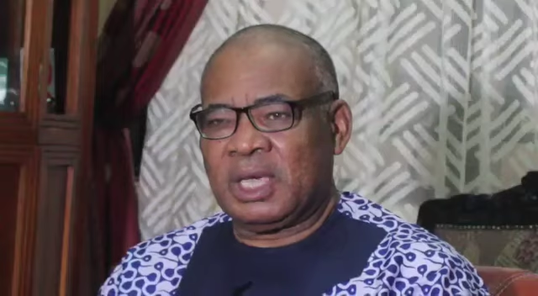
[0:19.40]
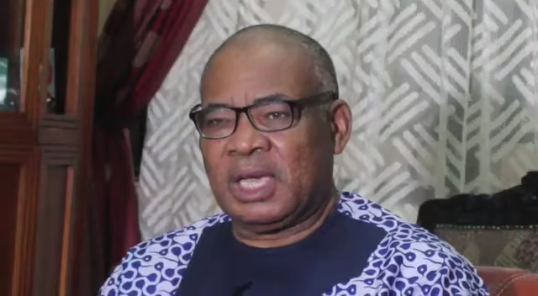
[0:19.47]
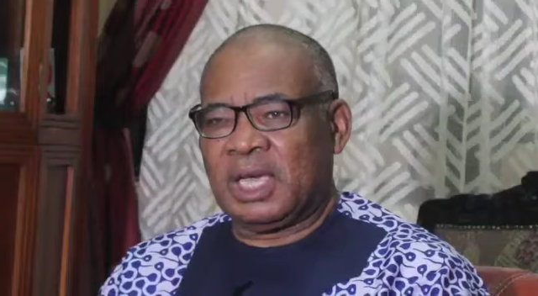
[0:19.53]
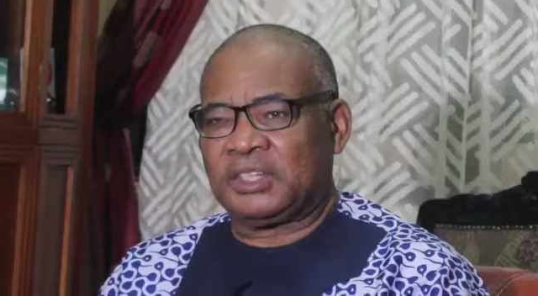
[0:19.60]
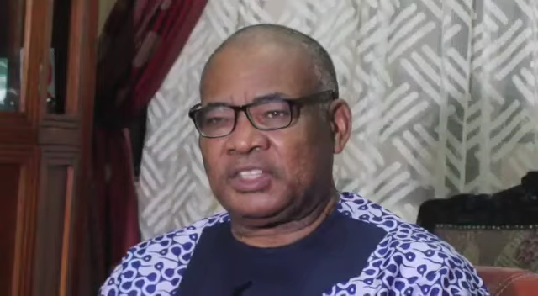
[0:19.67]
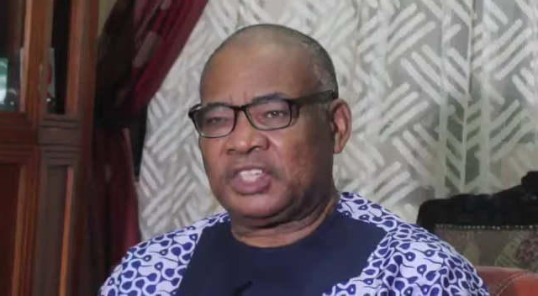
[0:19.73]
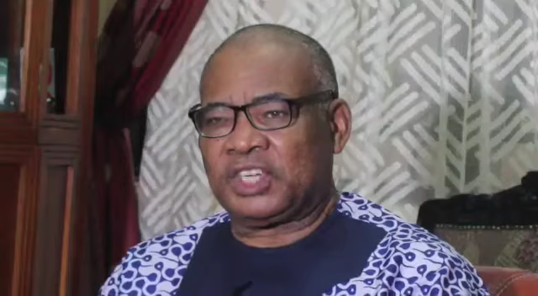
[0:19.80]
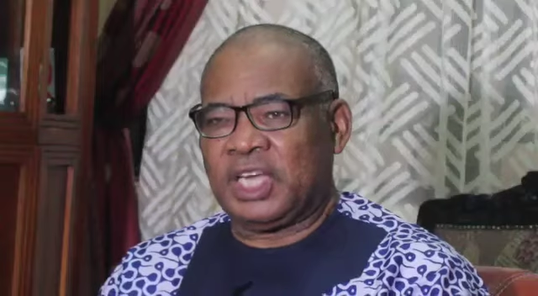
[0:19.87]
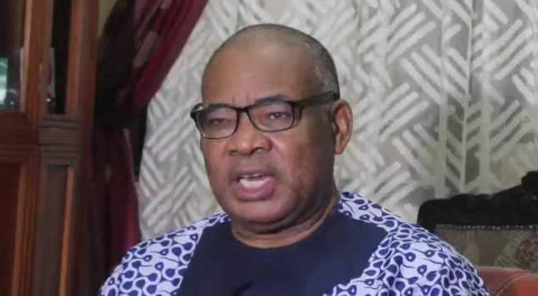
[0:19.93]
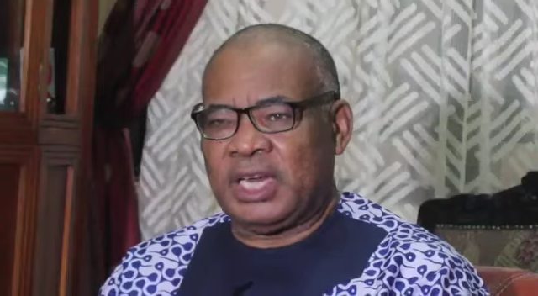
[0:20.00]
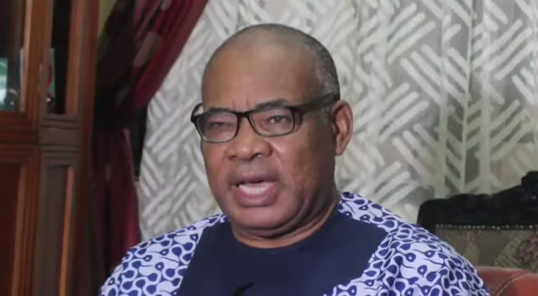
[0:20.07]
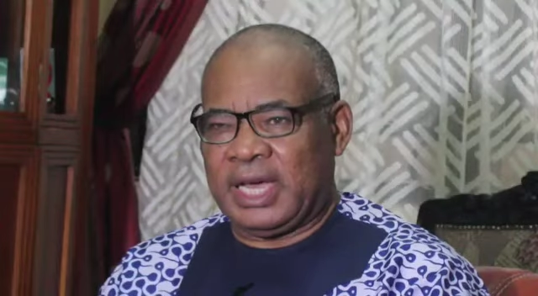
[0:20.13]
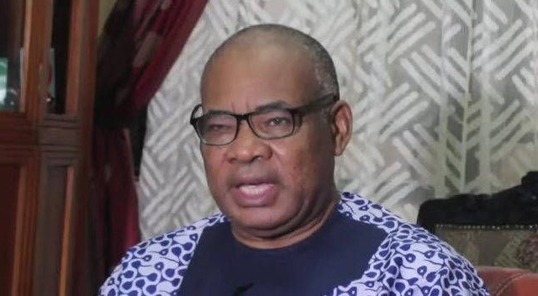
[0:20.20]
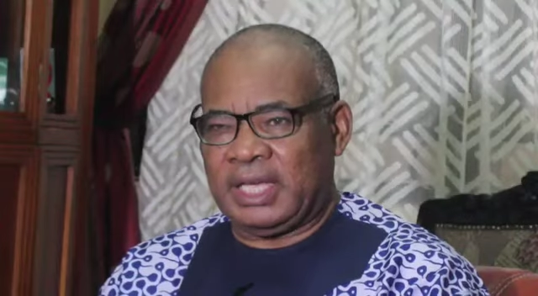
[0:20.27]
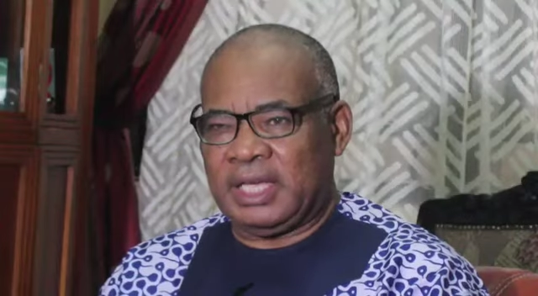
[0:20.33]
at
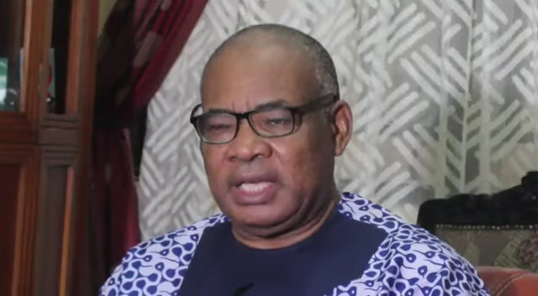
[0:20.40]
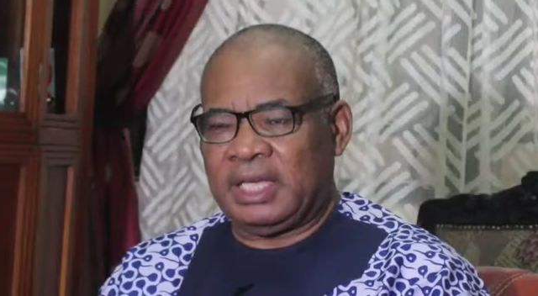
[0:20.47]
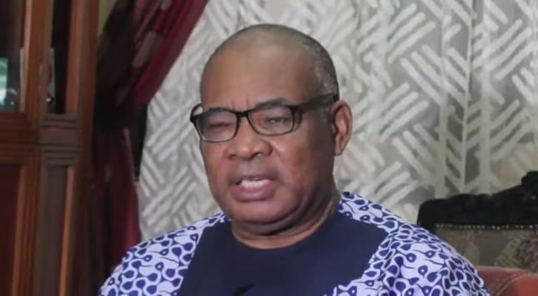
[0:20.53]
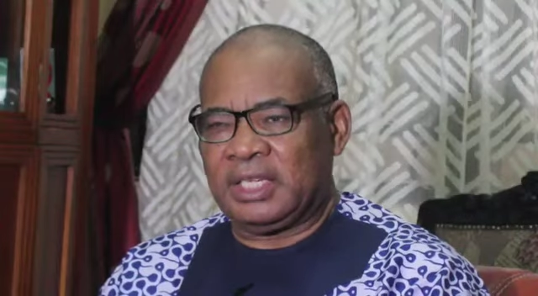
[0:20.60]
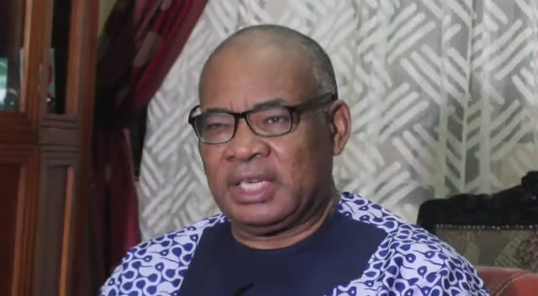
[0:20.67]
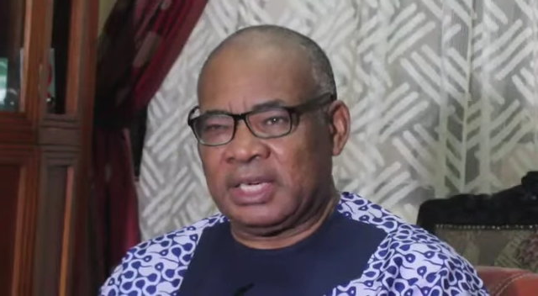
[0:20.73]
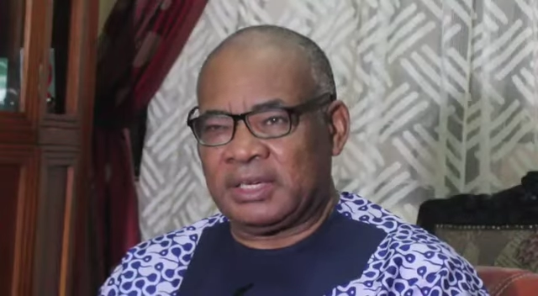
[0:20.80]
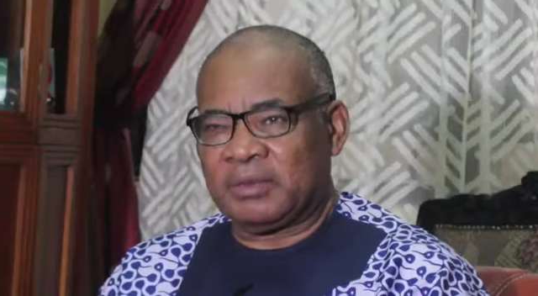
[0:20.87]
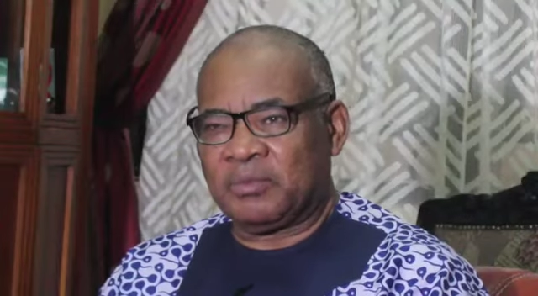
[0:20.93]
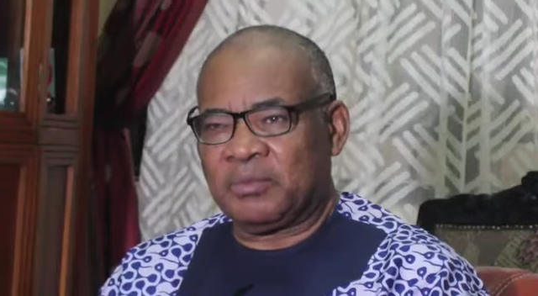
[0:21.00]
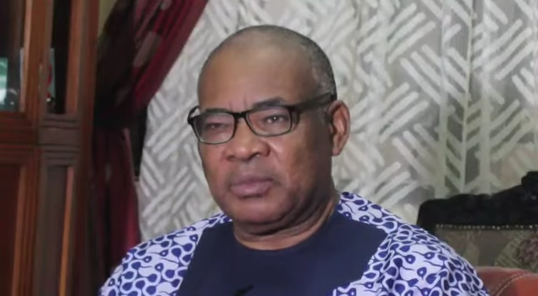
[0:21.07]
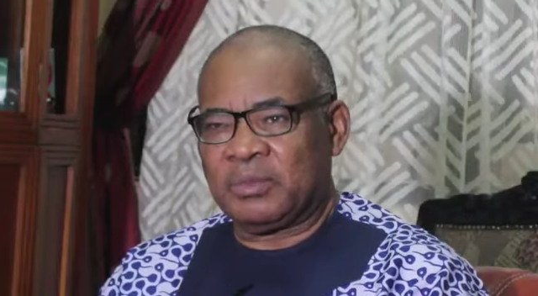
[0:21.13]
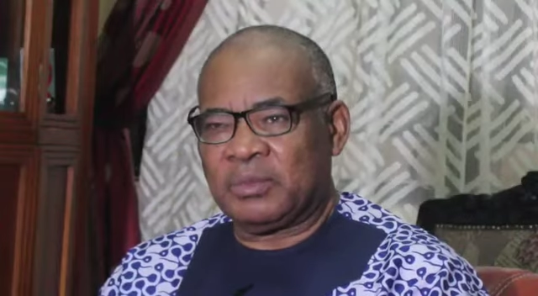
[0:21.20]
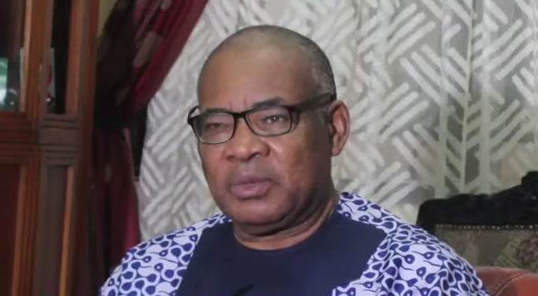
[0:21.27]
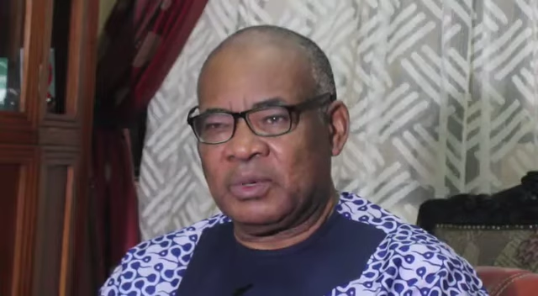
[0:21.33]
Chennai, India,
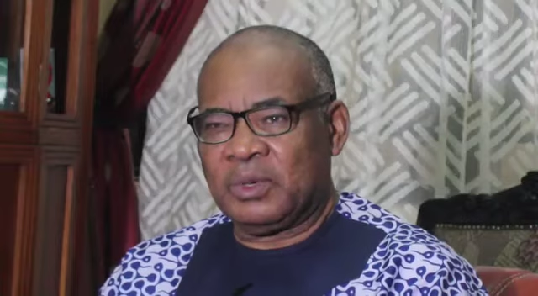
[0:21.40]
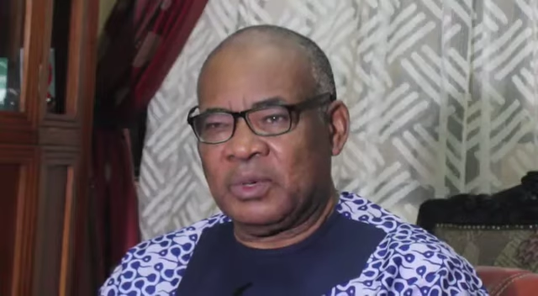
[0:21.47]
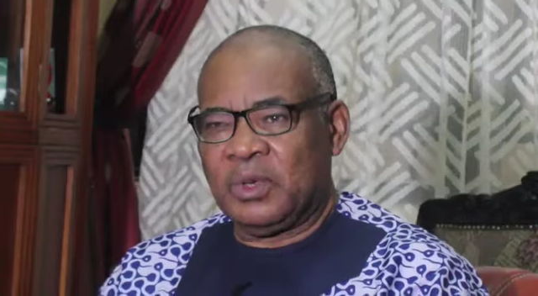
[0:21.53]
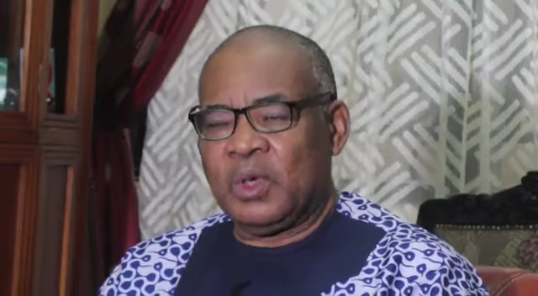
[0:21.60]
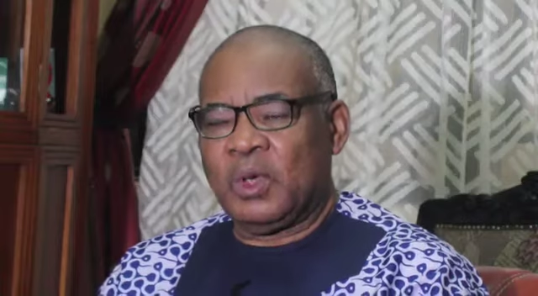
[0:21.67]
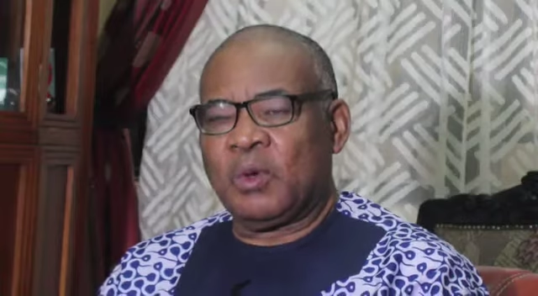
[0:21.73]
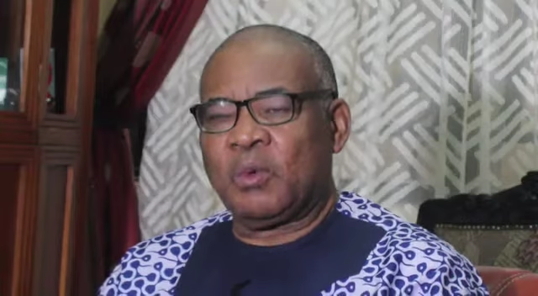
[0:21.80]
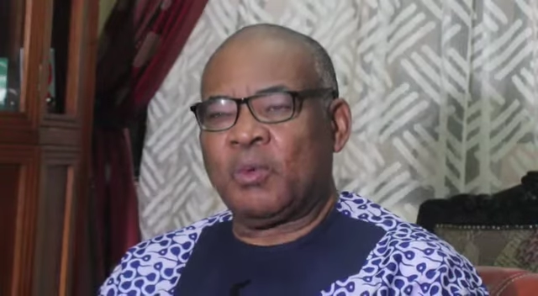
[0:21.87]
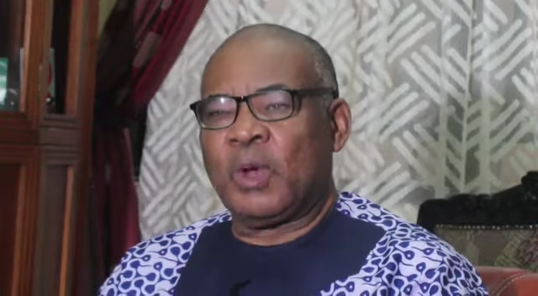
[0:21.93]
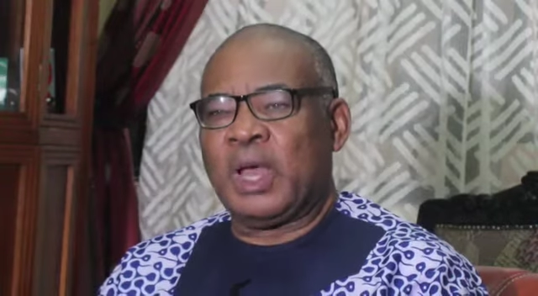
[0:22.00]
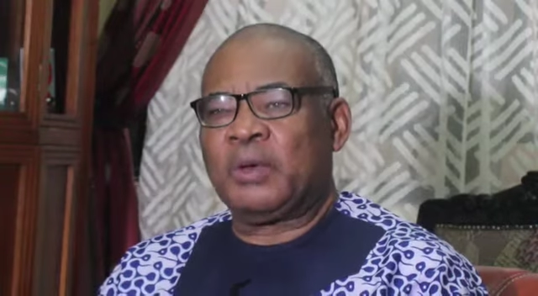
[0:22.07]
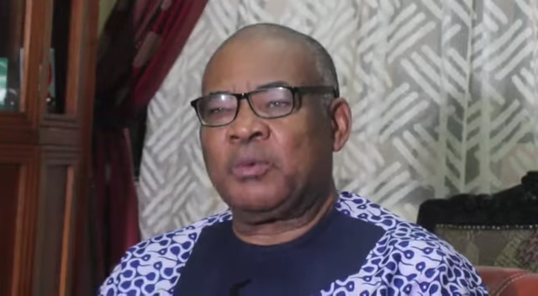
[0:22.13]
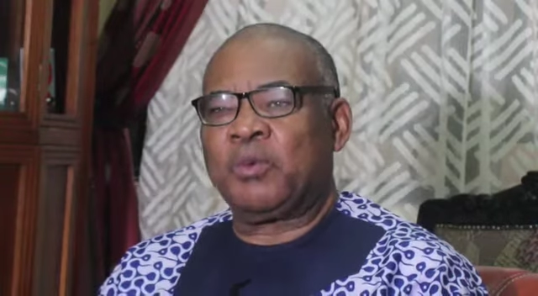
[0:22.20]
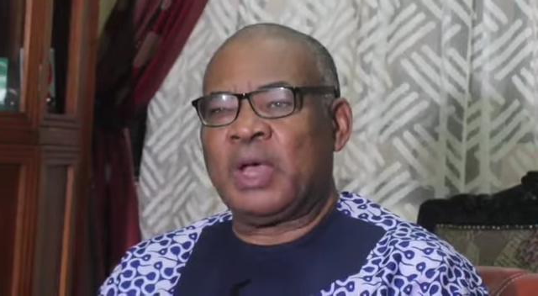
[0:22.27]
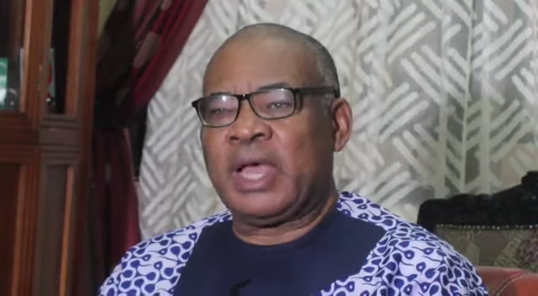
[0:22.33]

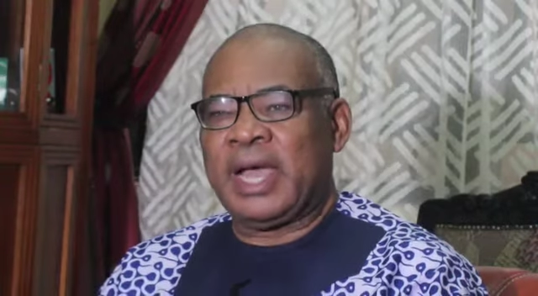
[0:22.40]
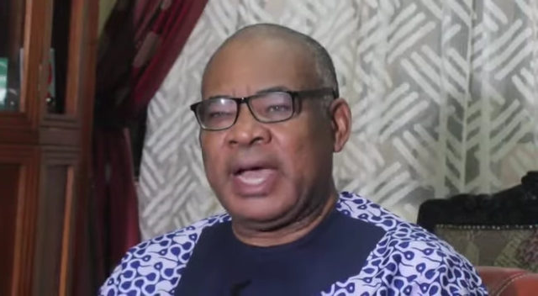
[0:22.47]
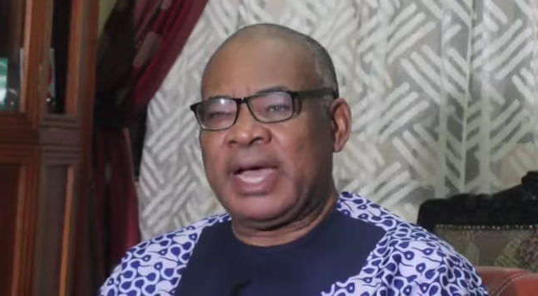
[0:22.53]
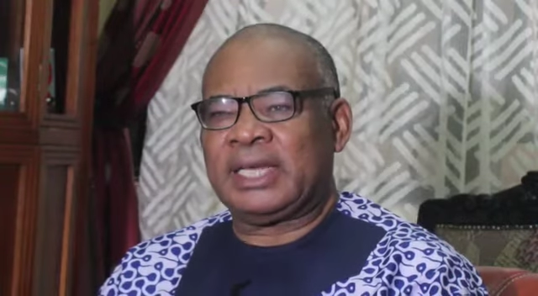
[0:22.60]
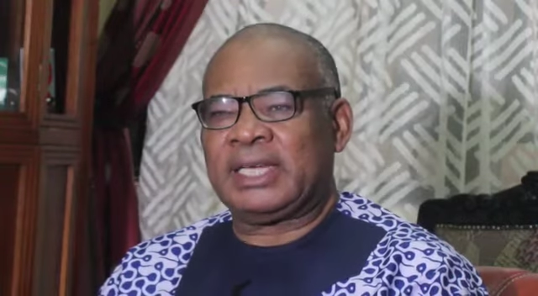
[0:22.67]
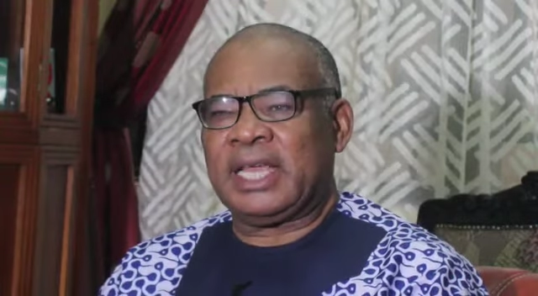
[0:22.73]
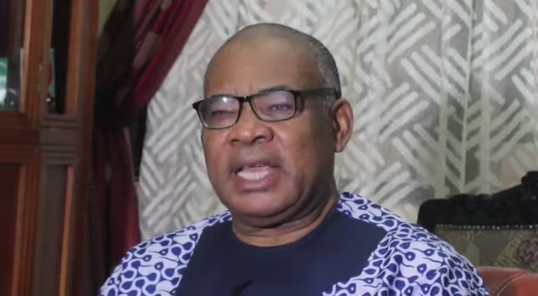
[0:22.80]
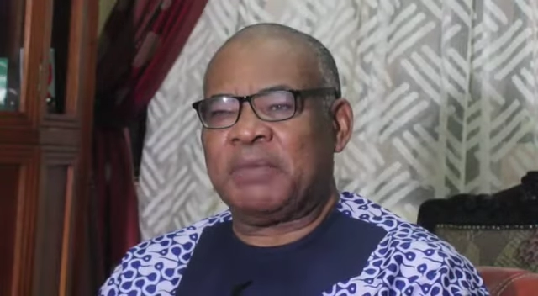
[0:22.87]
when we had